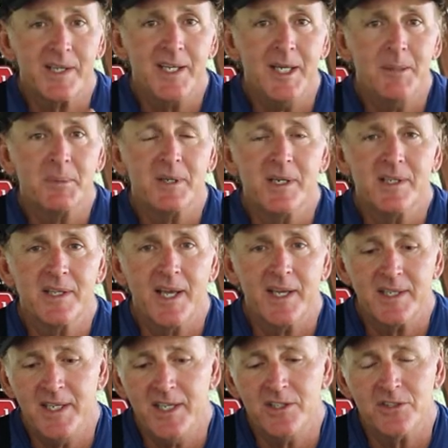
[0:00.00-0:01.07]
to keep it in
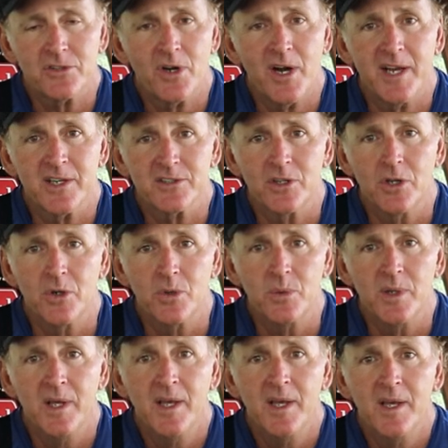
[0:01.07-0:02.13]
that key strike zone